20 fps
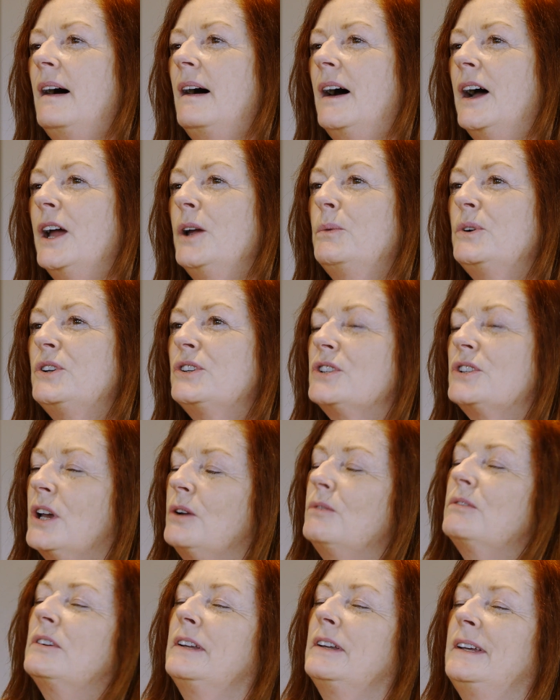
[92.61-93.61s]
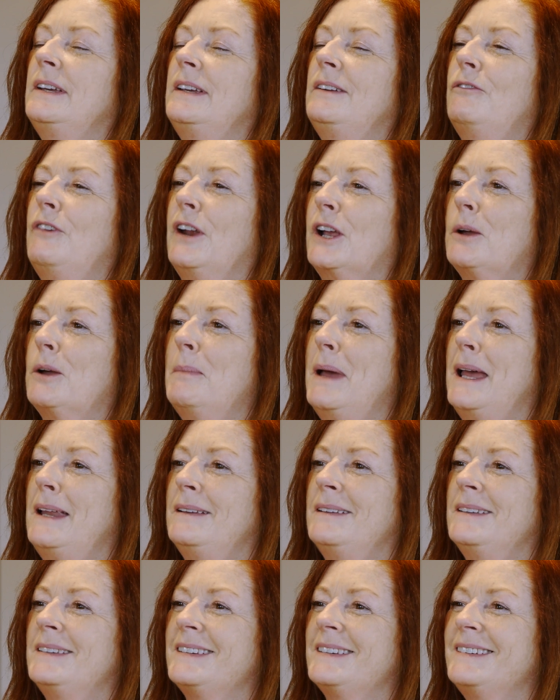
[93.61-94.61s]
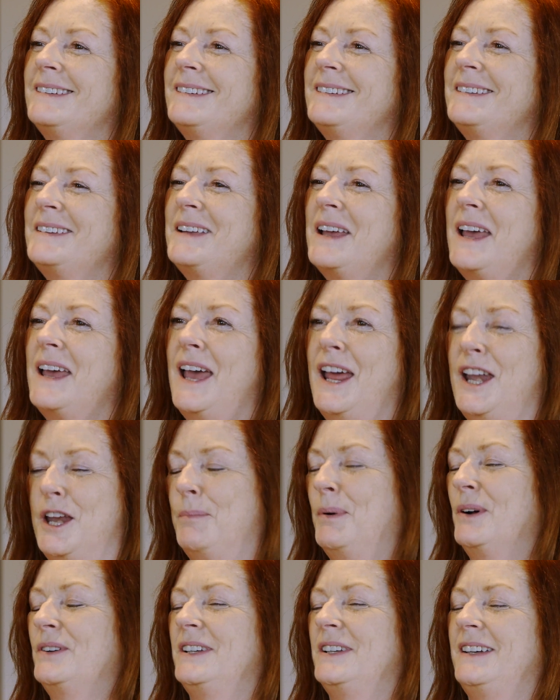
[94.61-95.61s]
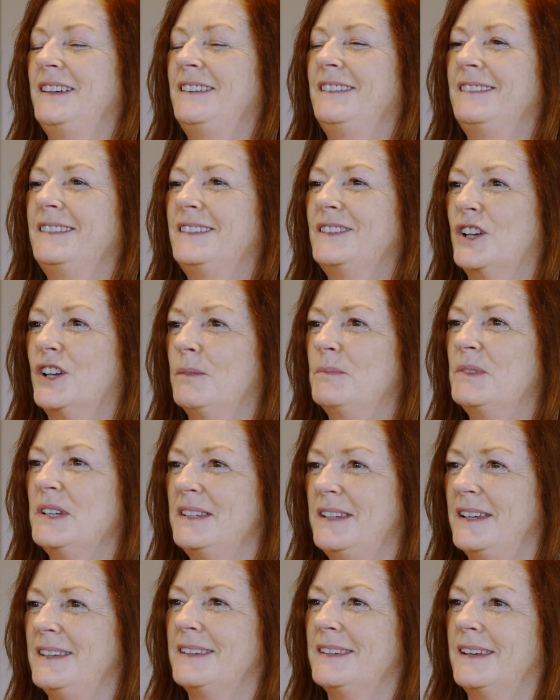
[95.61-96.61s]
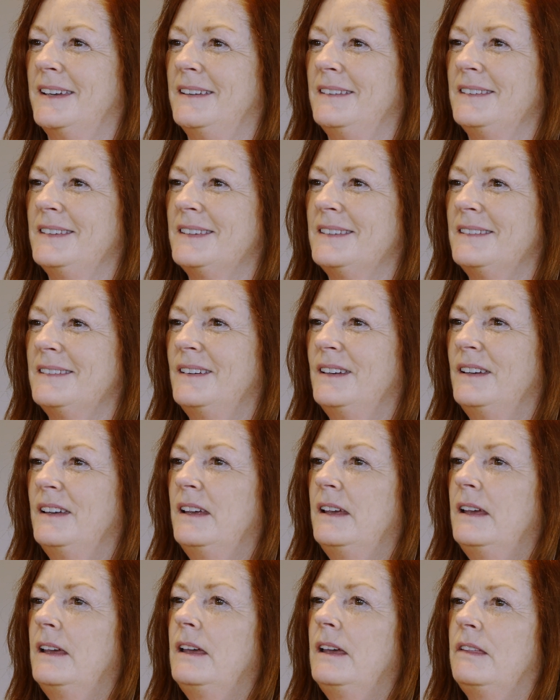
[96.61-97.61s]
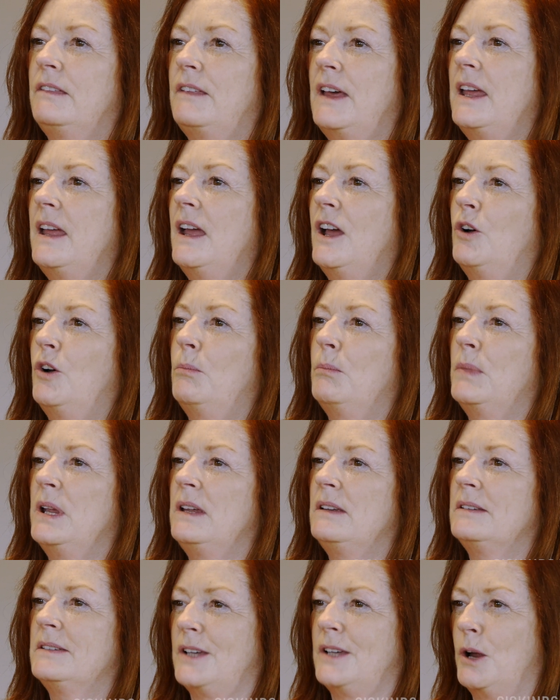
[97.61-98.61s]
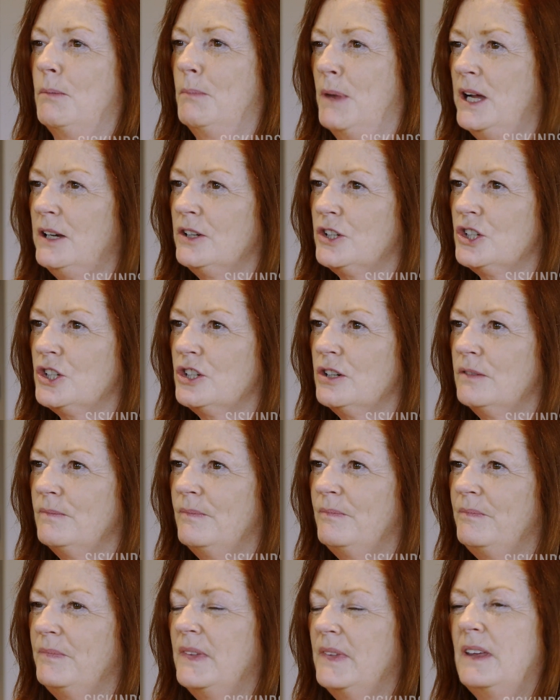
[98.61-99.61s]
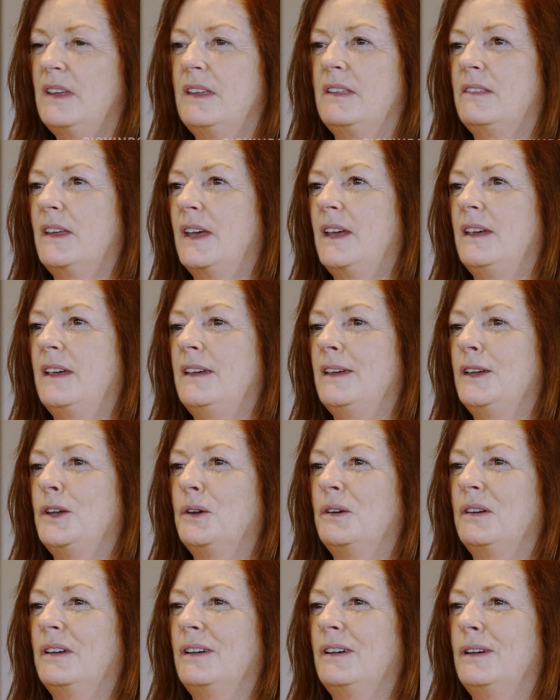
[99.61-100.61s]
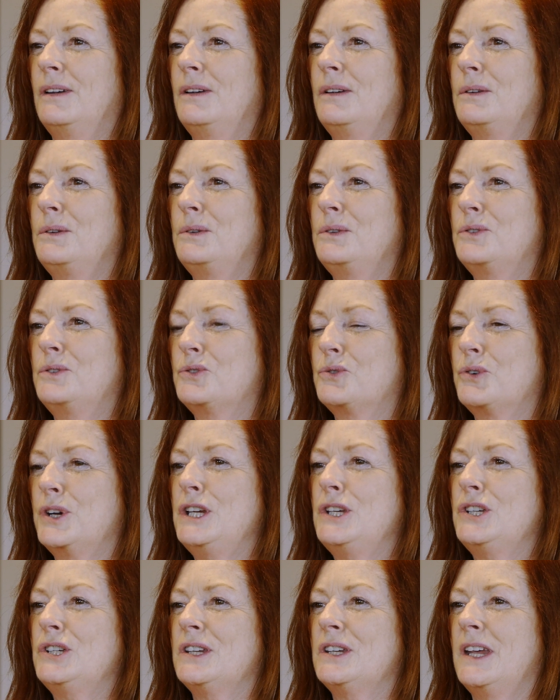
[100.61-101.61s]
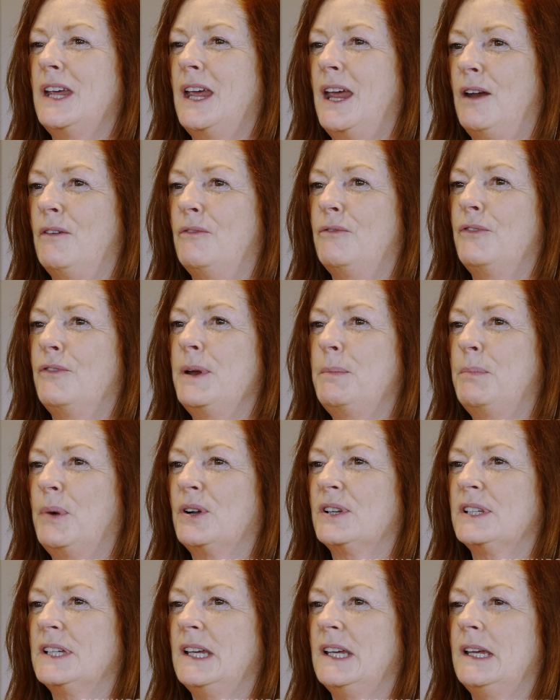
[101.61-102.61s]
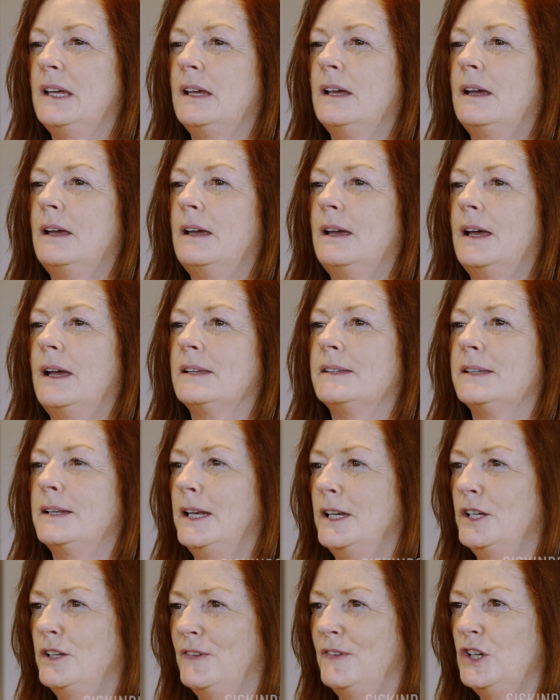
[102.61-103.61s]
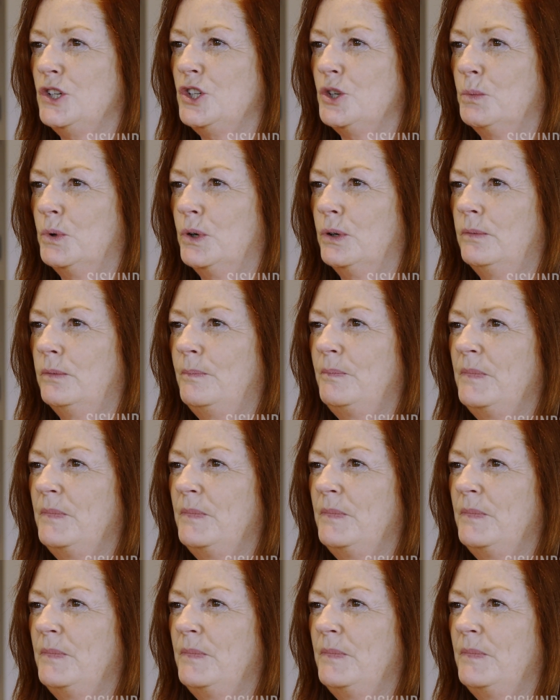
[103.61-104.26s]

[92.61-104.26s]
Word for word: I would totally recommend anybody to come to Siskinds. They help me so much. They treat everybody as an individual,